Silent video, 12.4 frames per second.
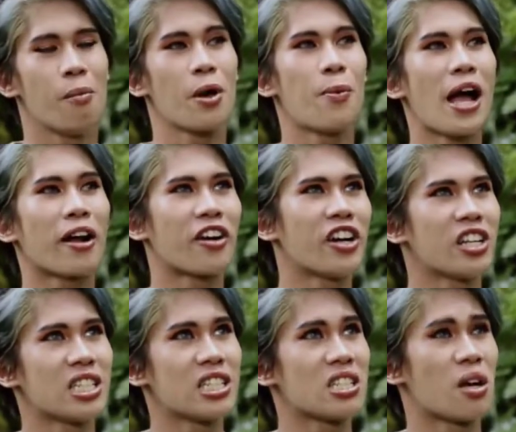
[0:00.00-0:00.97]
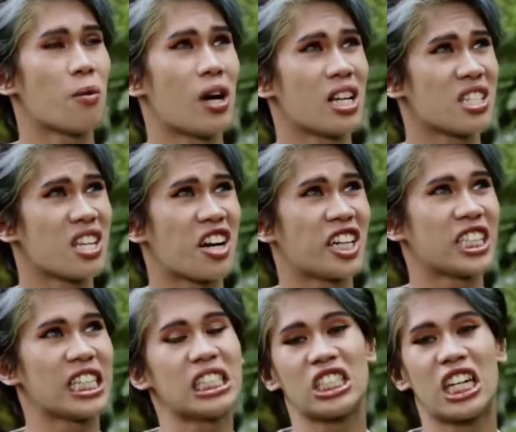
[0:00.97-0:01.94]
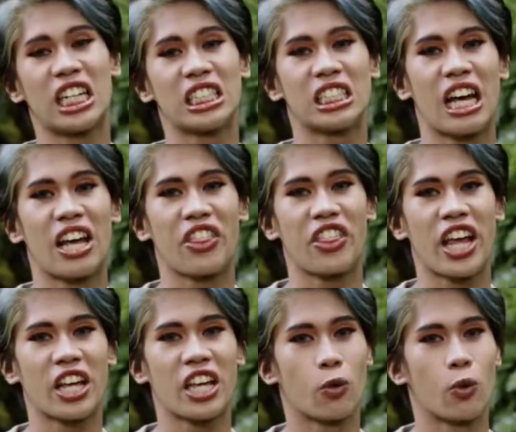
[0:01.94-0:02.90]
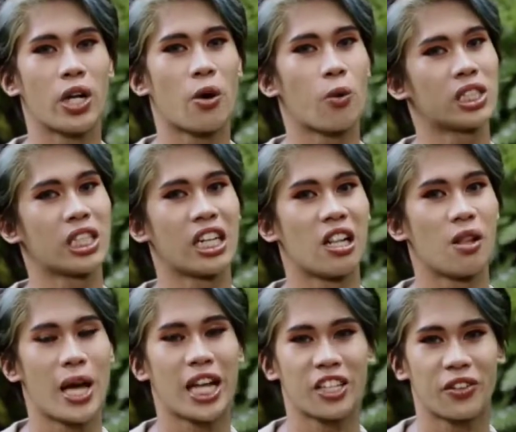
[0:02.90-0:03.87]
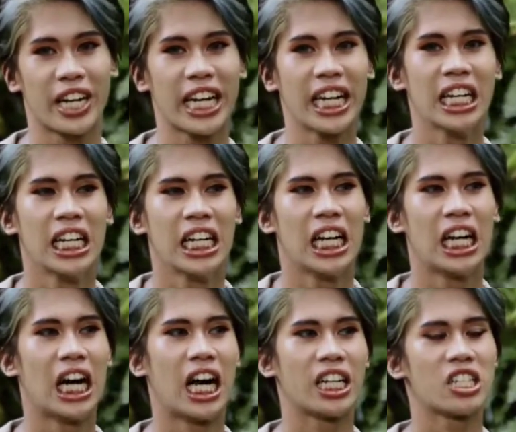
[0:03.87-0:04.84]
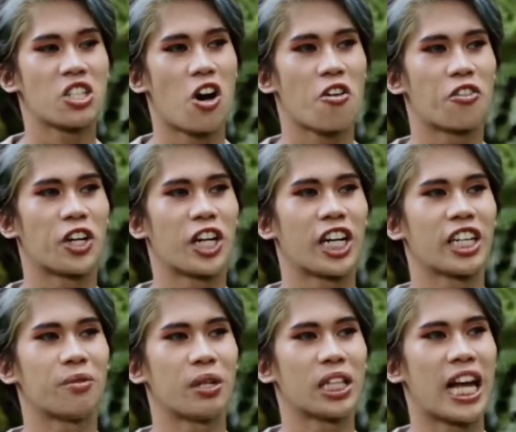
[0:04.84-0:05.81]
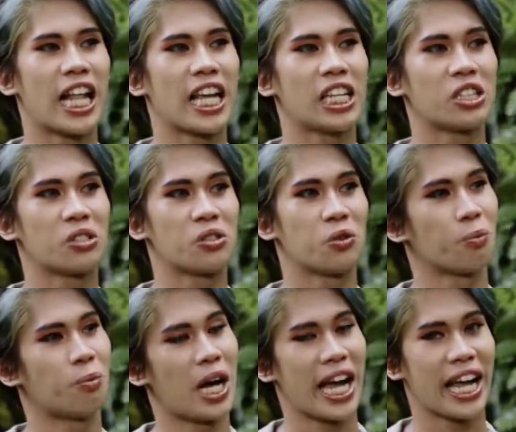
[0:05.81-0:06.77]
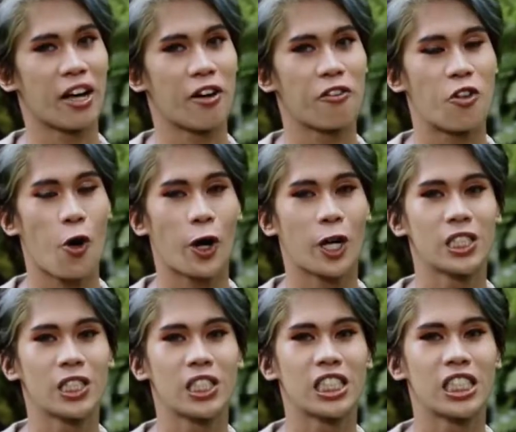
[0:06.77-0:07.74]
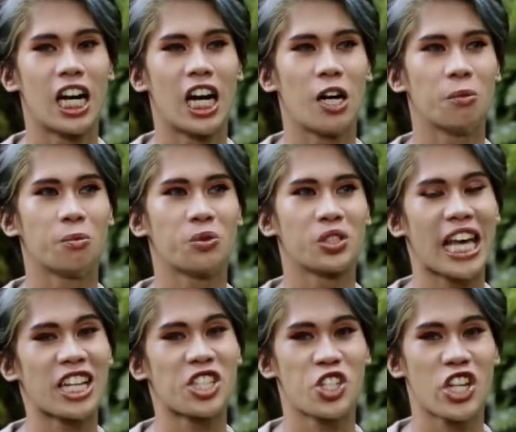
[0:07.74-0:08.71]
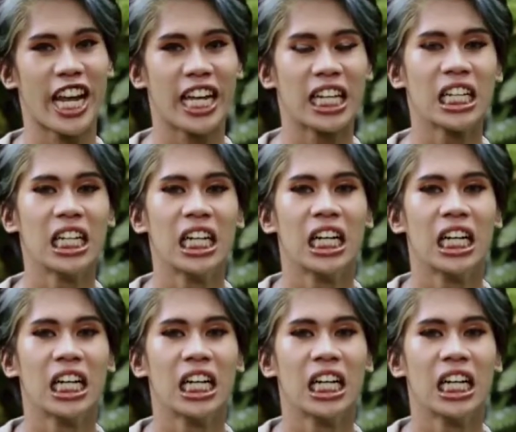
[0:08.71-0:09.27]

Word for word: My background as, as an artist starts, I think, when I was in elementary. I discovered my talent by, of course, um, sketching,